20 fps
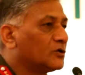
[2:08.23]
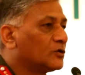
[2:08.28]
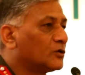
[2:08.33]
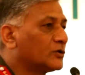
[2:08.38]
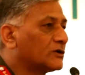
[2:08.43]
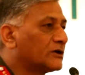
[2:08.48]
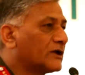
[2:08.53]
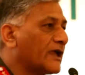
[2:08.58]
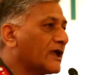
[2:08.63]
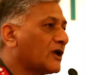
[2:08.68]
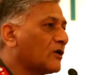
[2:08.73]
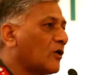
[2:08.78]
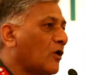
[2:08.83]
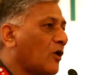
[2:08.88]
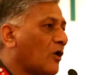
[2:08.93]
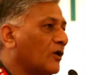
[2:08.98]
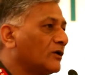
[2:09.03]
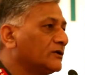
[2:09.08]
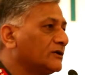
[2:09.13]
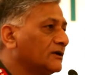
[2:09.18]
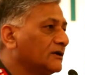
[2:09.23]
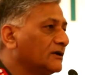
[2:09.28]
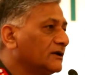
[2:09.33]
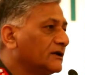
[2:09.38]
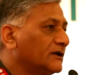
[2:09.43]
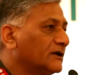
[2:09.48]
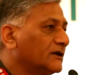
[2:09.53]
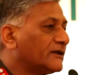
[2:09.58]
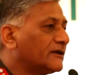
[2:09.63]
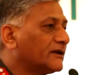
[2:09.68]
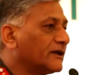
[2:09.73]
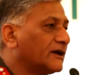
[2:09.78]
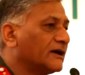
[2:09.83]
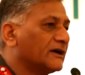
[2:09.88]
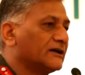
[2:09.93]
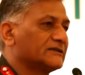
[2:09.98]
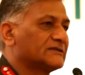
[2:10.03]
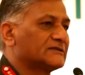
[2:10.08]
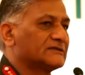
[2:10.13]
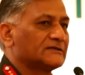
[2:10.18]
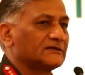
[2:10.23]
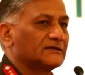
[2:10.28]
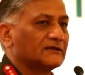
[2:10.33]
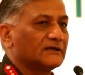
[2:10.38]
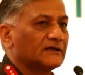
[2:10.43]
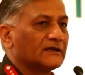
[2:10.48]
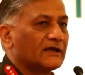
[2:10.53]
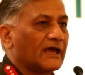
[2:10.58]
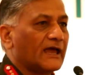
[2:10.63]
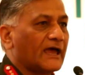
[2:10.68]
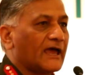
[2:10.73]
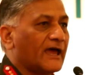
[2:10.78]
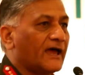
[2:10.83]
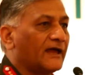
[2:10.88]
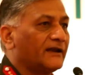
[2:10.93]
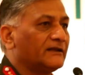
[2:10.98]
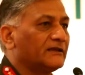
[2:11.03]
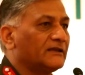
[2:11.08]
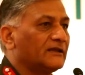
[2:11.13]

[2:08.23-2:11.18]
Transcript: to take on the rigors and